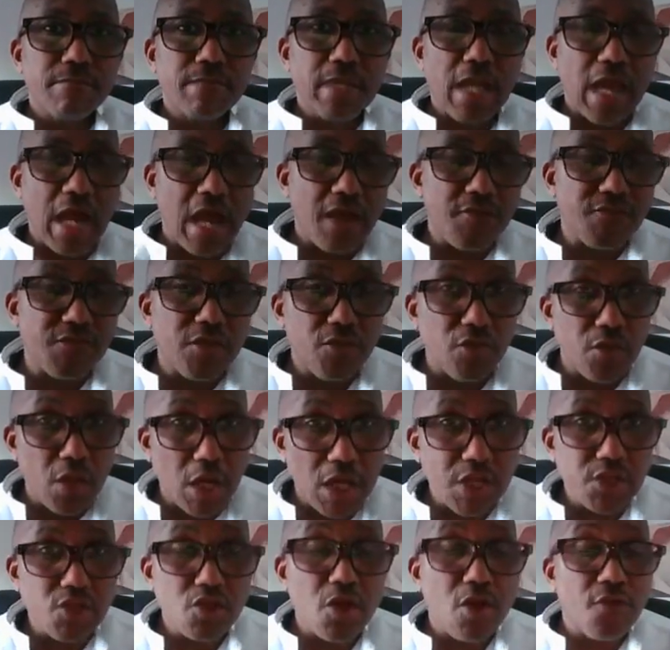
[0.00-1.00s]
I have the
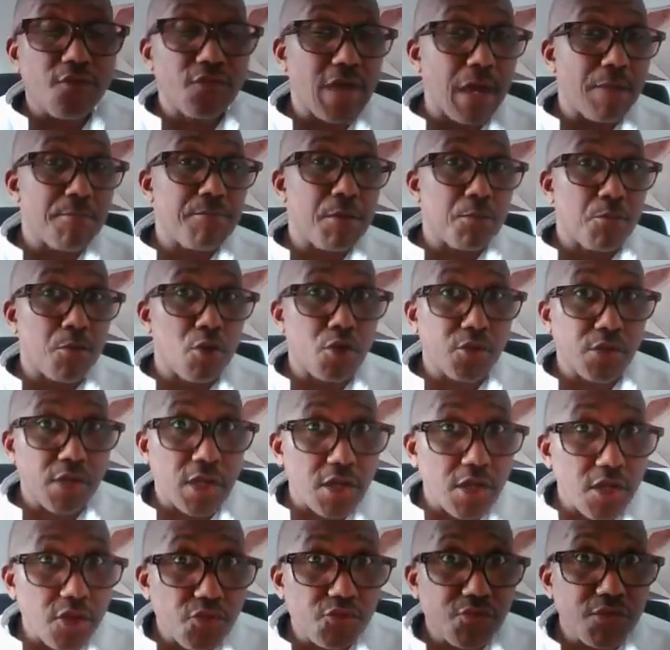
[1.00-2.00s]
knowledge of Gambia political
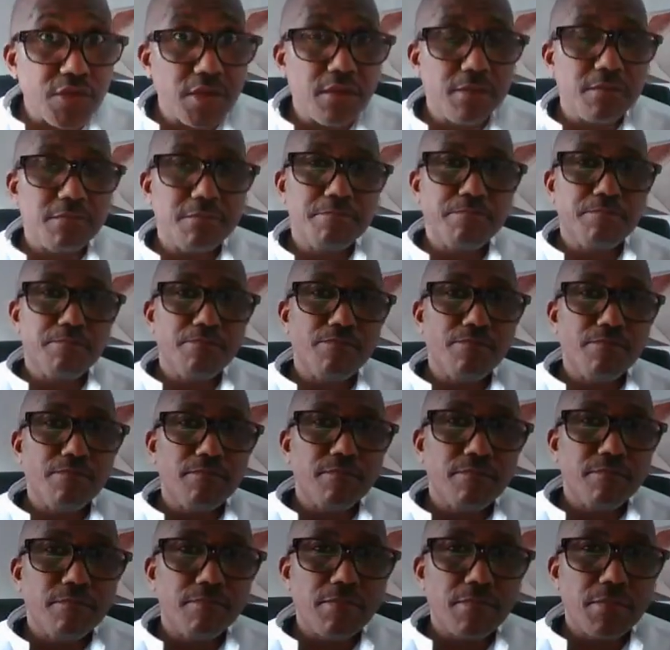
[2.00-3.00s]
history,
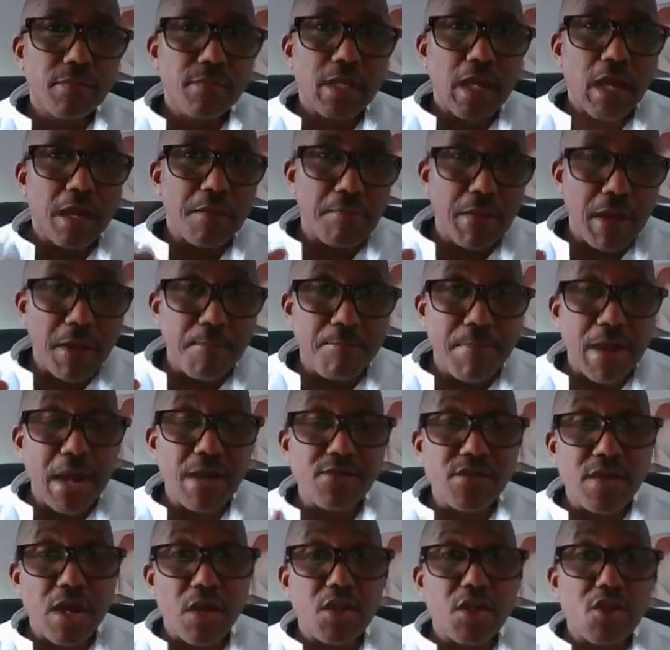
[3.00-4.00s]
and my
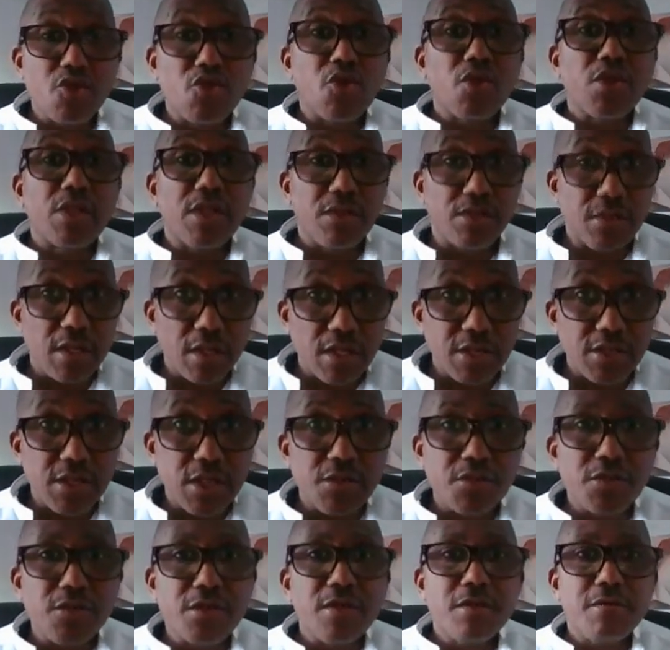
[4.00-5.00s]
background is on
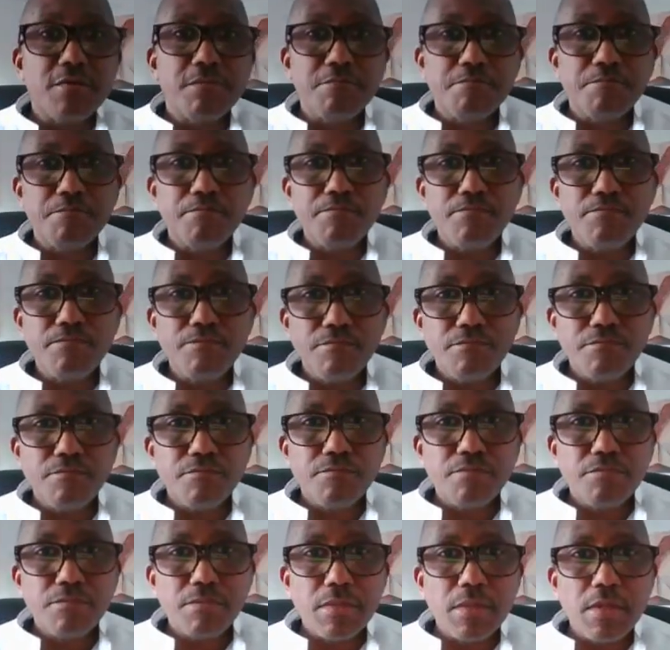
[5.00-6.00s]
intelligence here.
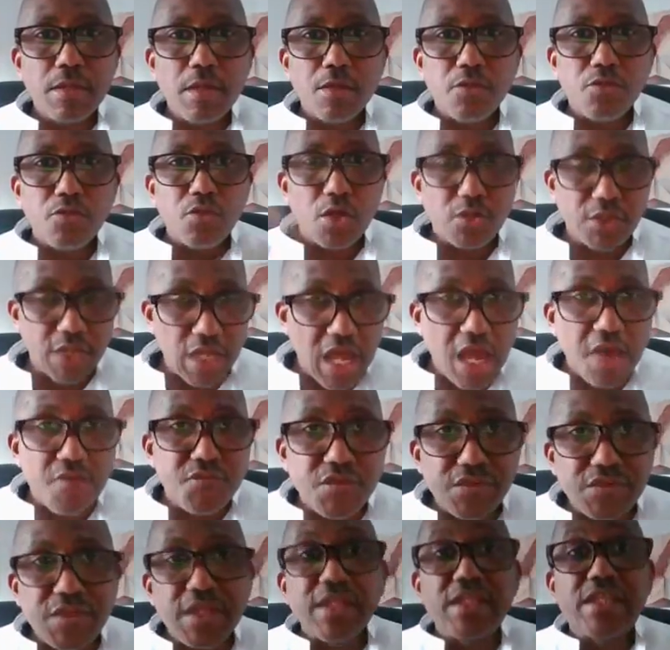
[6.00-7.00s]
Not
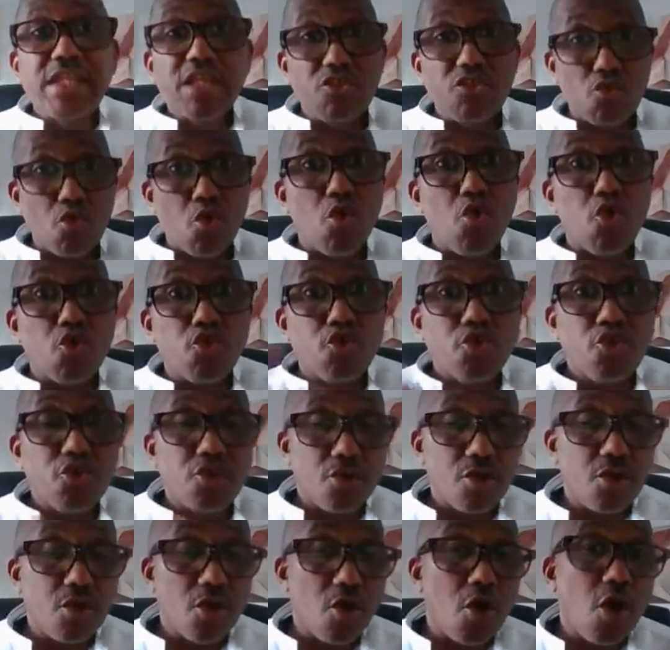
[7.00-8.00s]
everything
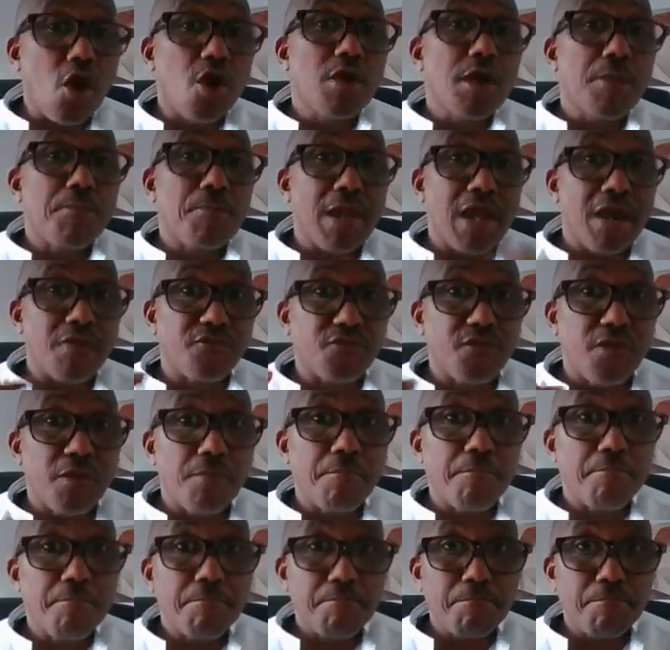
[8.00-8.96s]
discourse on a platform.